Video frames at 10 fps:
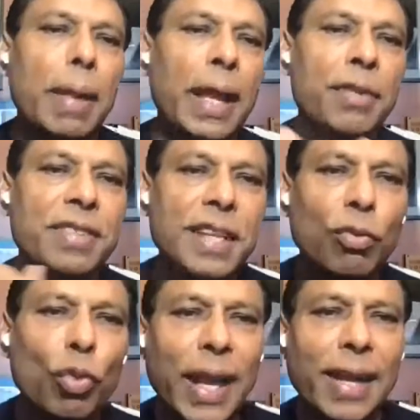And if
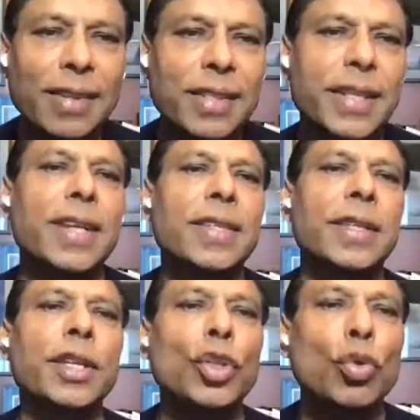someone else takes
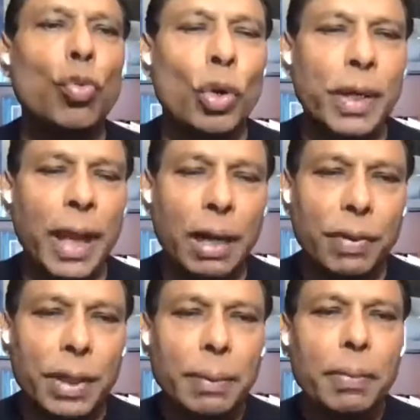it, then you won't have it.